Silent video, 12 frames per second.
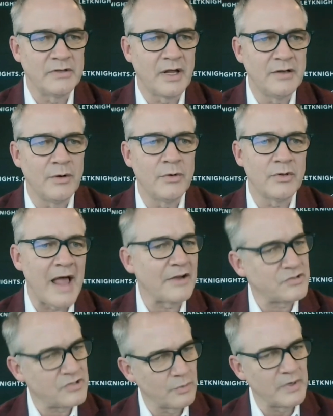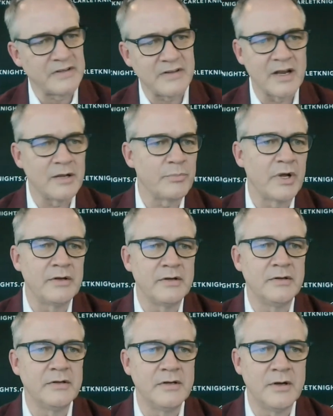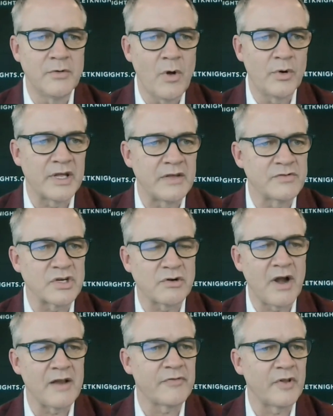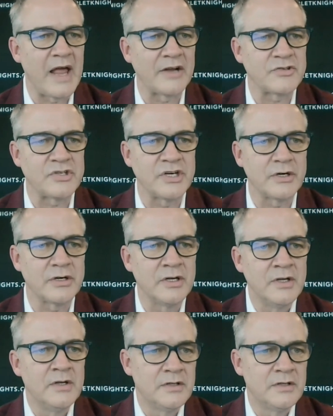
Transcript: And I know last year we did it, but you know no one gives you credit for last year.